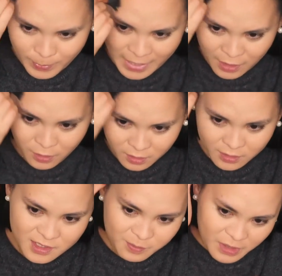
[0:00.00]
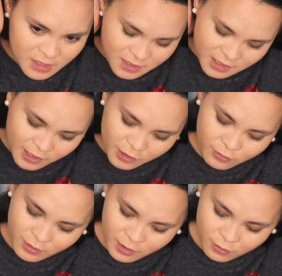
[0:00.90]
blank space lang
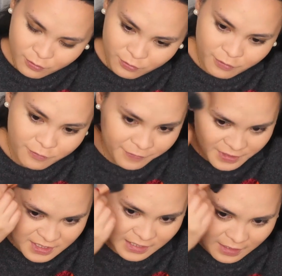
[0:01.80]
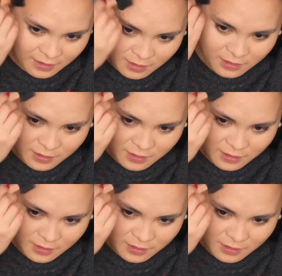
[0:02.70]
yung iyong face lock.